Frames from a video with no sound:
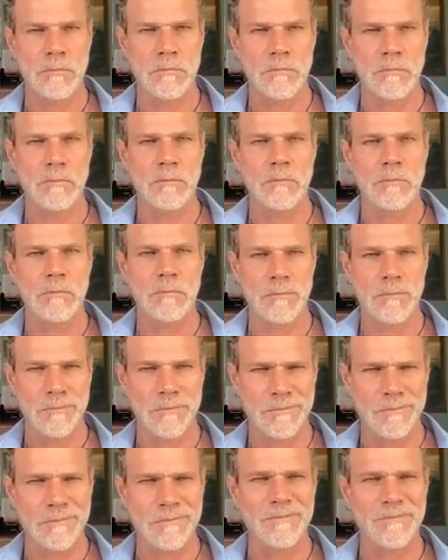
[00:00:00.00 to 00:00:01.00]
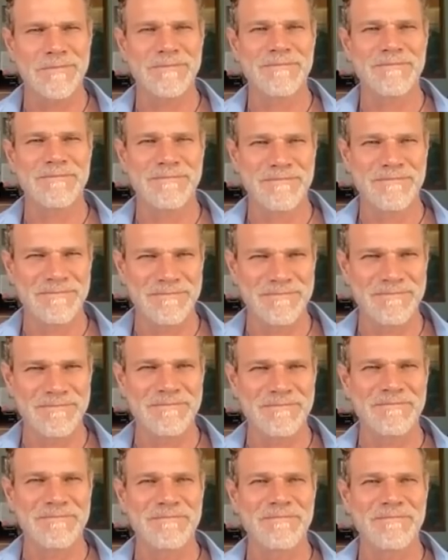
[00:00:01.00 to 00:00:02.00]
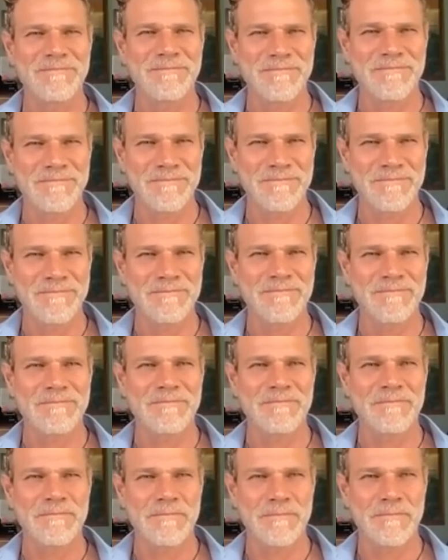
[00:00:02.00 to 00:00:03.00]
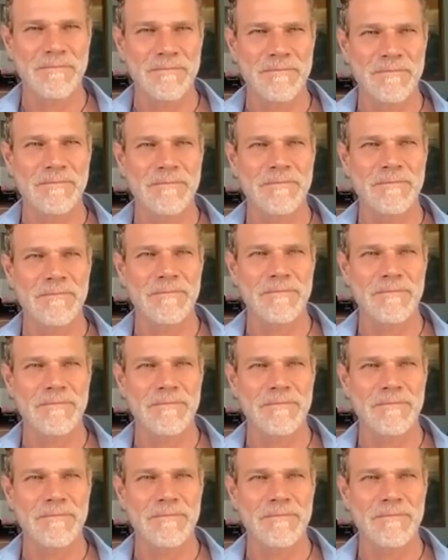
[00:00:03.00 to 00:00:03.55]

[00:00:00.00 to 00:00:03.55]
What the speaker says: No words are spoken by the person on screen.